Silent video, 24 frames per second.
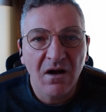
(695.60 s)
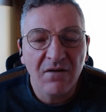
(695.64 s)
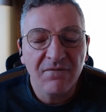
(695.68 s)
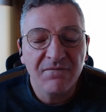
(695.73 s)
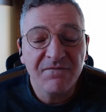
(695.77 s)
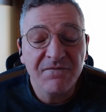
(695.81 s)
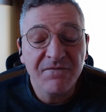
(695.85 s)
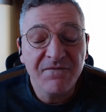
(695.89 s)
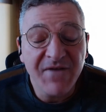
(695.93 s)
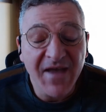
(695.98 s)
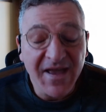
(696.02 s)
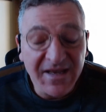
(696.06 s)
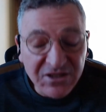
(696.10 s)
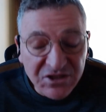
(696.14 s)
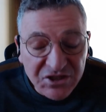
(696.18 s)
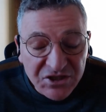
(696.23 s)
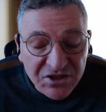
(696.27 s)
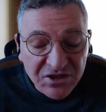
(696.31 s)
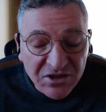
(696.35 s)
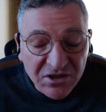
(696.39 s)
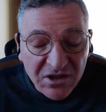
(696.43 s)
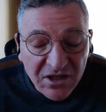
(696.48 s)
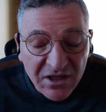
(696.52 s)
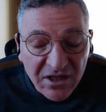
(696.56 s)

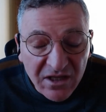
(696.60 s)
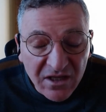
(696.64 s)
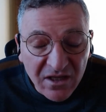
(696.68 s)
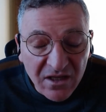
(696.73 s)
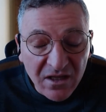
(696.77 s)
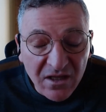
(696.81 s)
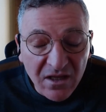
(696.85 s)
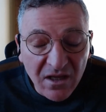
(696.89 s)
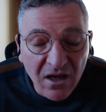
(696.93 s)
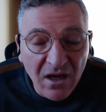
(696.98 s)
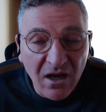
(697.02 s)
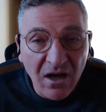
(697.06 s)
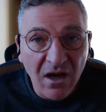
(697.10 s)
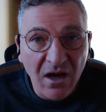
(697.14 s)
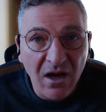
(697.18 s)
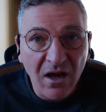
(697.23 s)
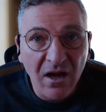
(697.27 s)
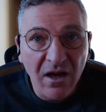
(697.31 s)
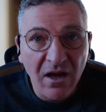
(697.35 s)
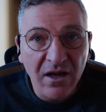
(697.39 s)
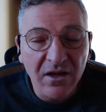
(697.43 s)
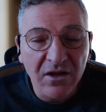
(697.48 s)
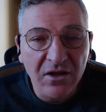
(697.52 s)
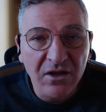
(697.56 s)
eventually,
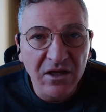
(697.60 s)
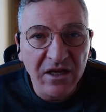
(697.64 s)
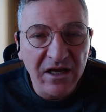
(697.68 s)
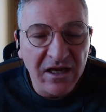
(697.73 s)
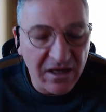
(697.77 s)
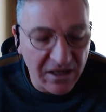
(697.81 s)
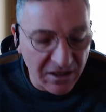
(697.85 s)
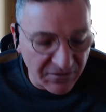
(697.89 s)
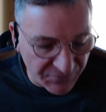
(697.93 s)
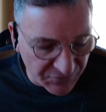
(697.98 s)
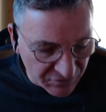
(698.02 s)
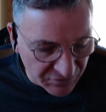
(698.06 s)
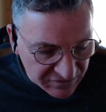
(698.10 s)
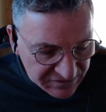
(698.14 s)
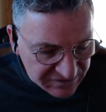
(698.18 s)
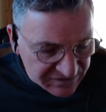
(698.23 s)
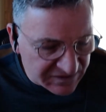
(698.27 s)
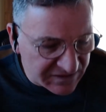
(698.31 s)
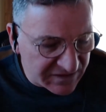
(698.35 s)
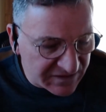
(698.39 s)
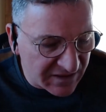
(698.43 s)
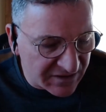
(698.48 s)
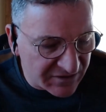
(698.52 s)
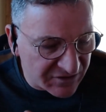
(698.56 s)
if you
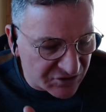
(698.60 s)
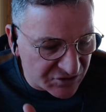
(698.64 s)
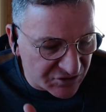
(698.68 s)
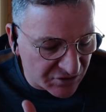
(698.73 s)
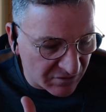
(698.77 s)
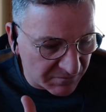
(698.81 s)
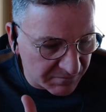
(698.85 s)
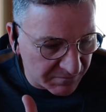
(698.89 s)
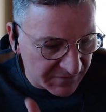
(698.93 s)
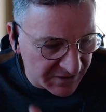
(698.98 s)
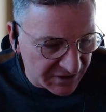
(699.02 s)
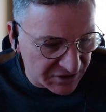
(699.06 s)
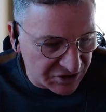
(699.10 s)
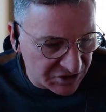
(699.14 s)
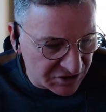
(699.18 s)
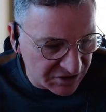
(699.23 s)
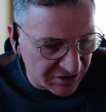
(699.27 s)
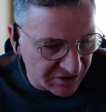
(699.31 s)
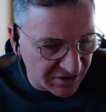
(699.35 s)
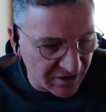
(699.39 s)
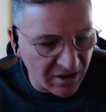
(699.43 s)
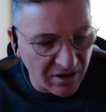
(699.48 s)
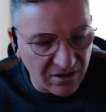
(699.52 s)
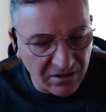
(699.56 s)
see that your
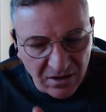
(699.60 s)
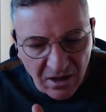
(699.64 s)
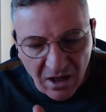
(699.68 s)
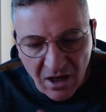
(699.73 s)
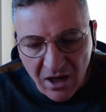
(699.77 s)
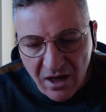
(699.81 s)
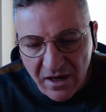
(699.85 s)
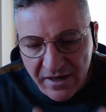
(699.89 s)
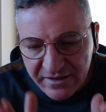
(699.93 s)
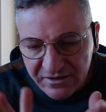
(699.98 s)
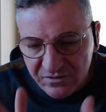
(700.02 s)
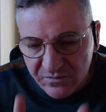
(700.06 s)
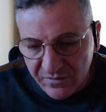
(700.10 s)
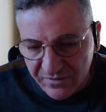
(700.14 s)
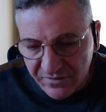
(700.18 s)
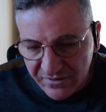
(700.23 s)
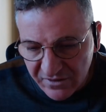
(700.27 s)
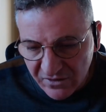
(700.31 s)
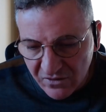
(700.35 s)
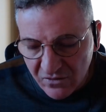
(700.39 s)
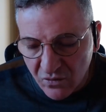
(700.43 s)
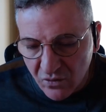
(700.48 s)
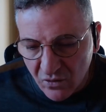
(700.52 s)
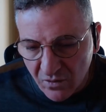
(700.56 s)
mission aligns
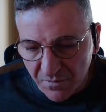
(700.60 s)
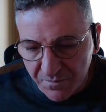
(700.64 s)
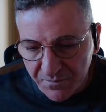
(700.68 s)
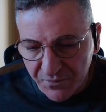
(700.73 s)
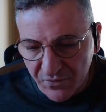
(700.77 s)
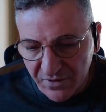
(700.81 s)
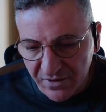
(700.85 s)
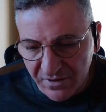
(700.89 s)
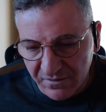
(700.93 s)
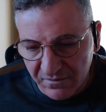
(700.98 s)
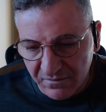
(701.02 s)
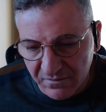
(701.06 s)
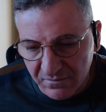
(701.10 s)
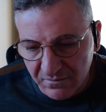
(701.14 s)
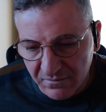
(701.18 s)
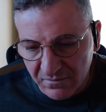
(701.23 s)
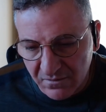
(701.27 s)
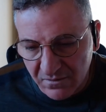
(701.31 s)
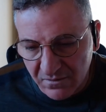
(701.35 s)
with the corporate